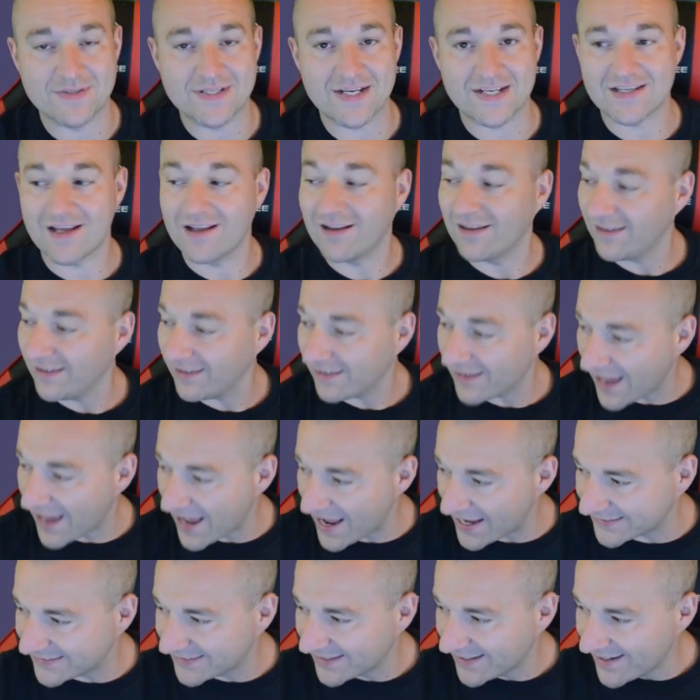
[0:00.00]
That's a
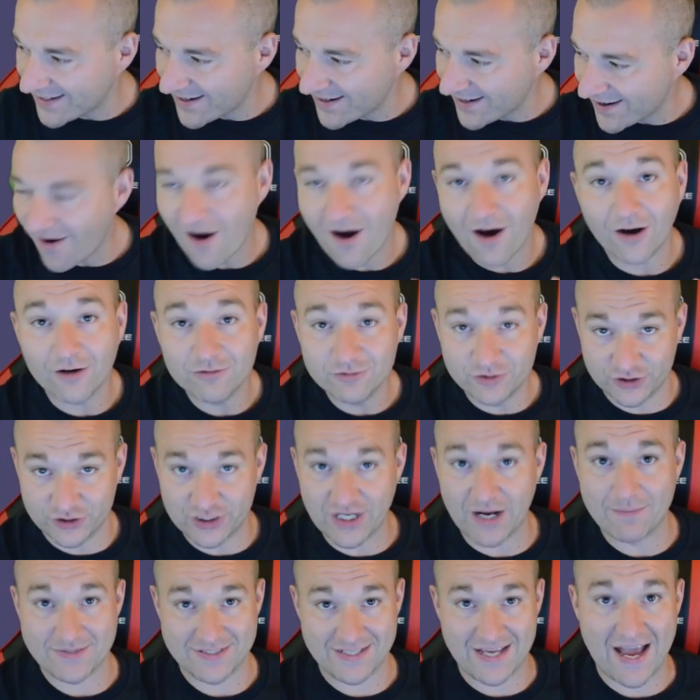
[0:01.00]
lot of
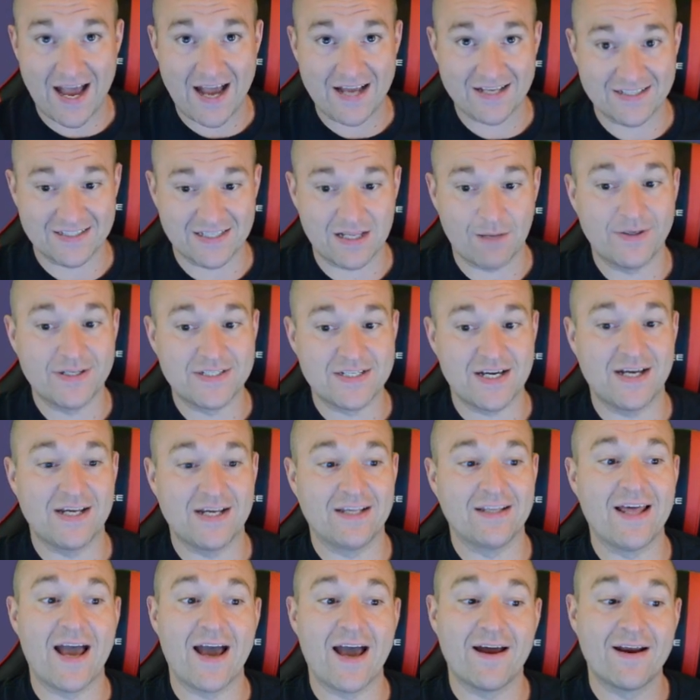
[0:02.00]
gems, guys. Let me tell you that.